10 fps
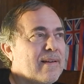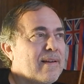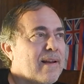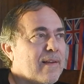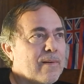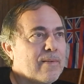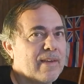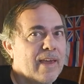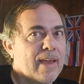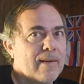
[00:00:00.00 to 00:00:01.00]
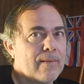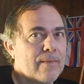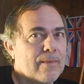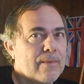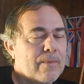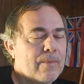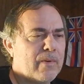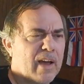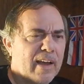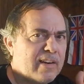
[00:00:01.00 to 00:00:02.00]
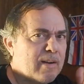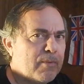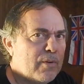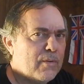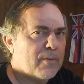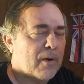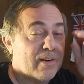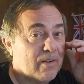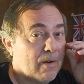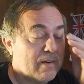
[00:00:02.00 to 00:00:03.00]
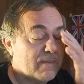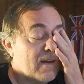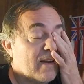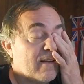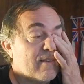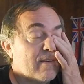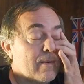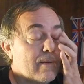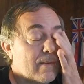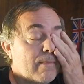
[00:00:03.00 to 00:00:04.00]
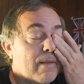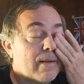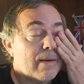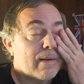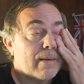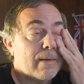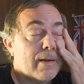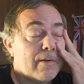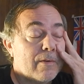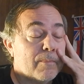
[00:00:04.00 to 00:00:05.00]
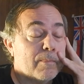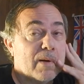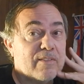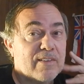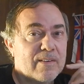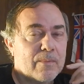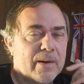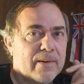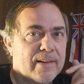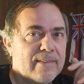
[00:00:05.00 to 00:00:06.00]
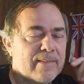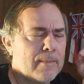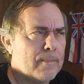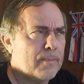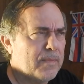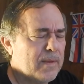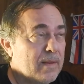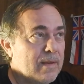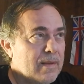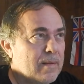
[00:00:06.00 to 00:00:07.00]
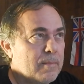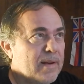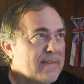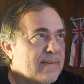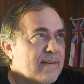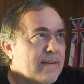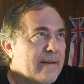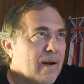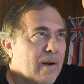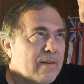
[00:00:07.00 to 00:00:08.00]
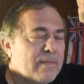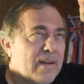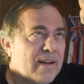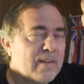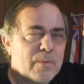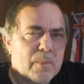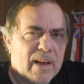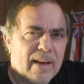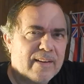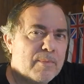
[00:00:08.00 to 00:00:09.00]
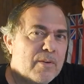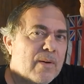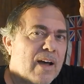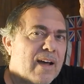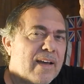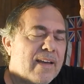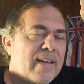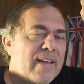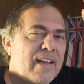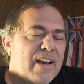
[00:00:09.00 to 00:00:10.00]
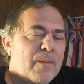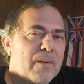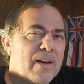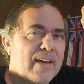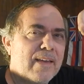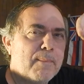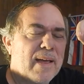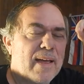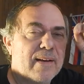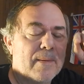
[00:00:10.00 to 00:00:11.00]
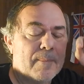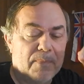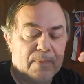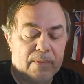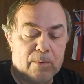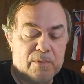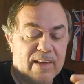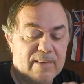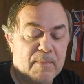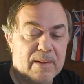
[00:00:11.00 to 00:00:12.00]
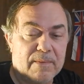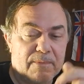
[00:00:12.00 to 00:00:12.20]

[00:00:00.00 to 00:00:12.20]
and I took the candle. We hiked up too far. It's hard to find, so I'm not going to get too much into where it is, but it's hard to find. So we hiked up too high, and then we were hiking back. Those guys made it